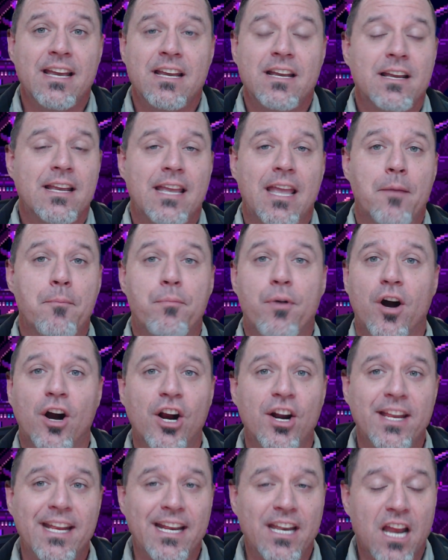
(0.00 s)

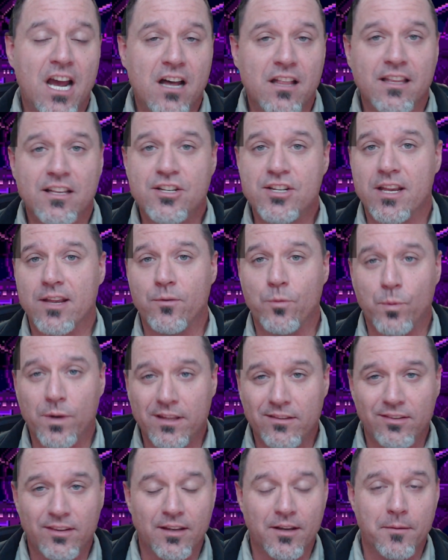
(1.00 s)
imparting knowledge and
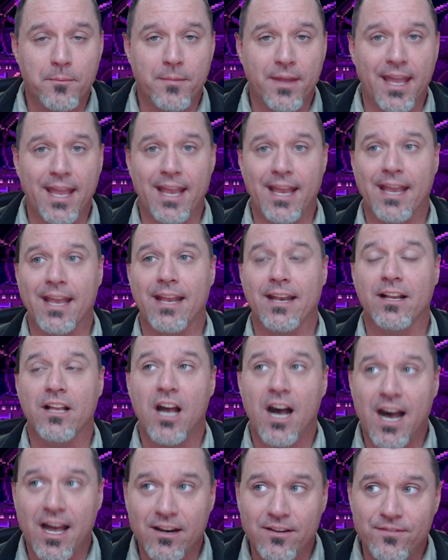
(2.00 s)
wisdom and
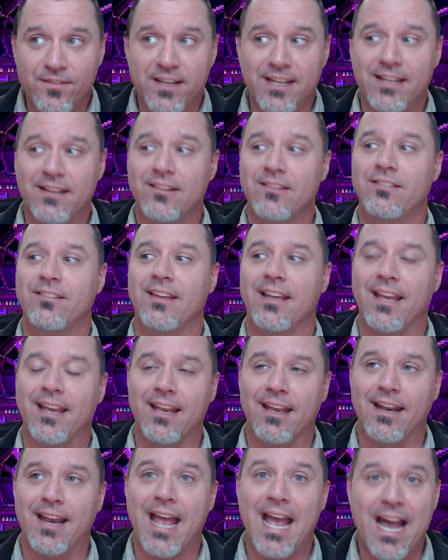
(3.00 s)
confidence,
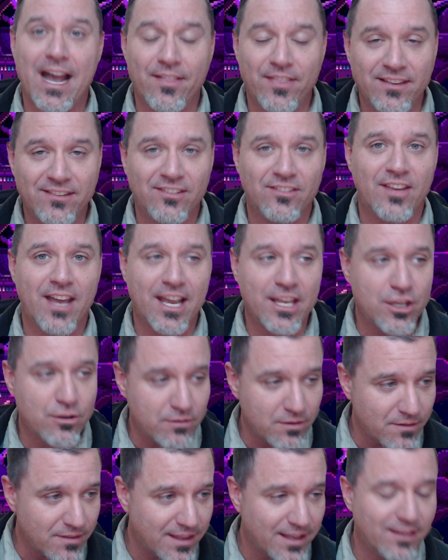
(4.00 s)
and this is how you
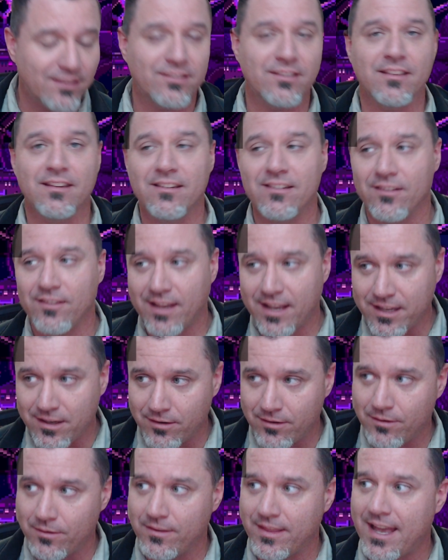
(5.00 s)
do this and this is how you
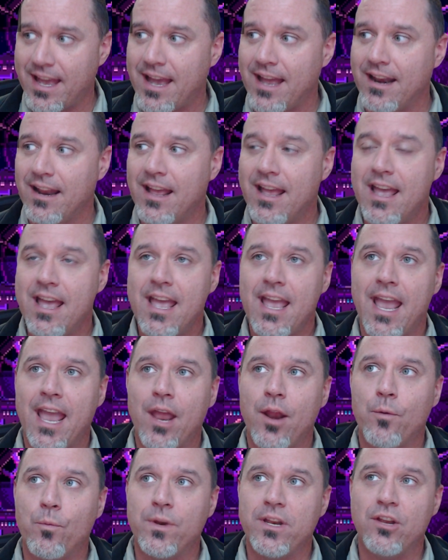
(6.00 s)
do that.
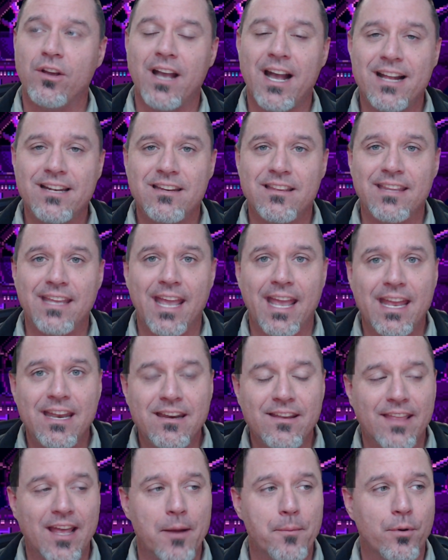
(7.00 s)
And when you got to the end
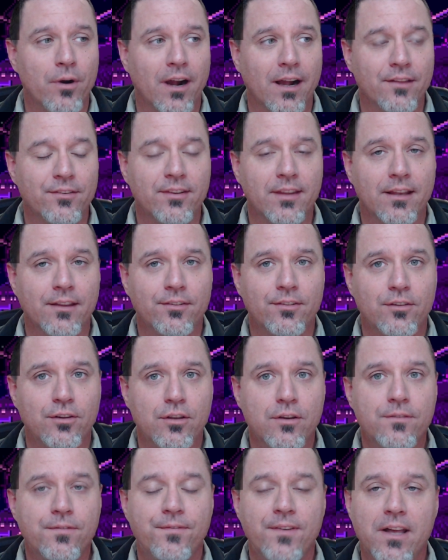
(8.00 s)
of that process,
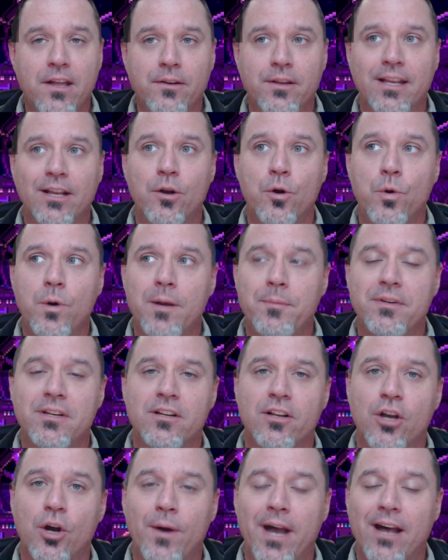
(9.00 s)
you felt equipped
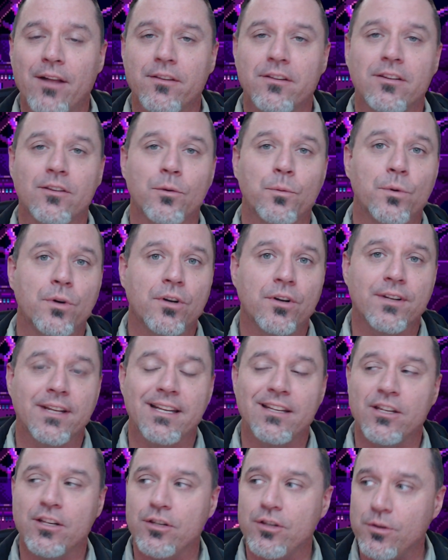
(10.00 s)
to go out into the world
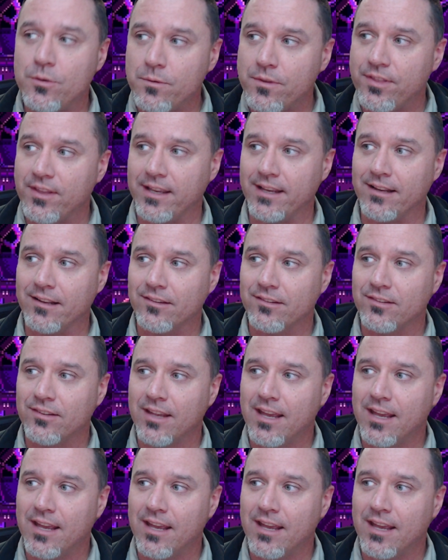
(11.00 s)
and to do things.